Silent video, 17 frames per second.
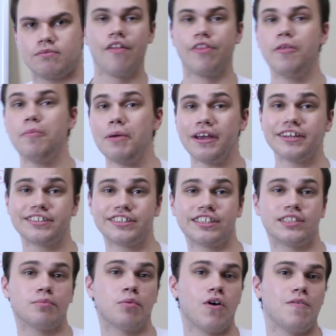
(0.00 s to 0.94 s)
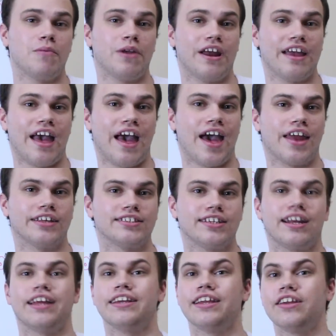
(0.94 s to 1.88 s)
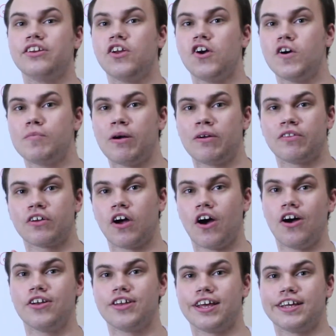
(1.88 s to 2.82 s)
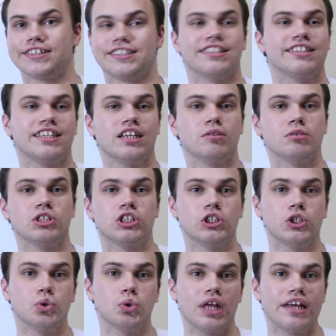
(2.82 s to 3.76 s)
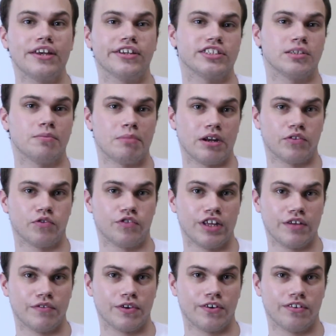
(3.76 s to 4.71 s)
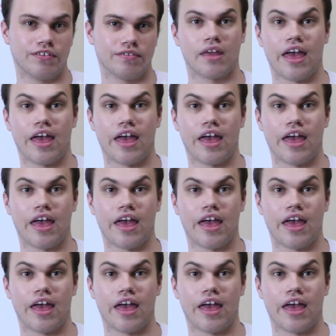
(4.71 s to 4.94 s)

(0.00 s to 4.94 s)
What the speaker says: The biggest disappointment I had is that I didn't know about the contest until it was too late to submit a flavor.